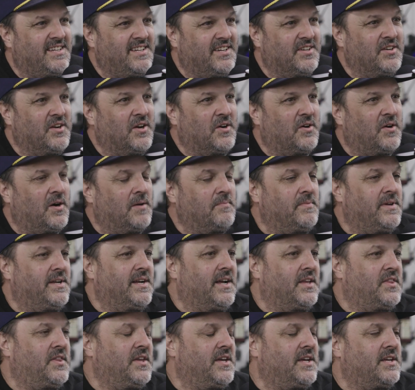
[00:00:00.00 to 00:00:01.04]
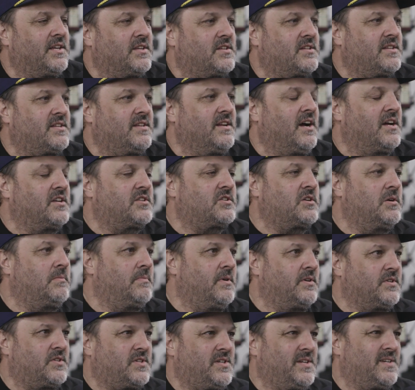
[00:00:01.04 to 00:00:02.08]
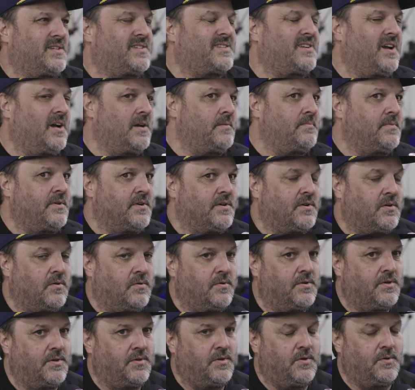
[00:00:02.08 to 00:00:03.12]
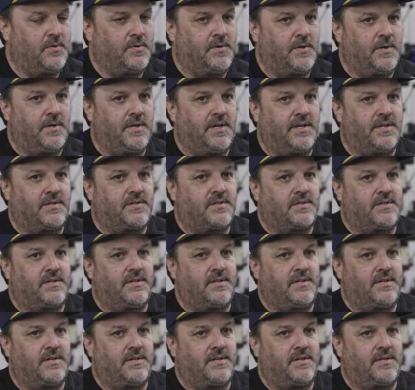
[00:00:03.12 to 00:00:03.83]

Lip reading: I think it's not so much the excitement of going and doing it. It's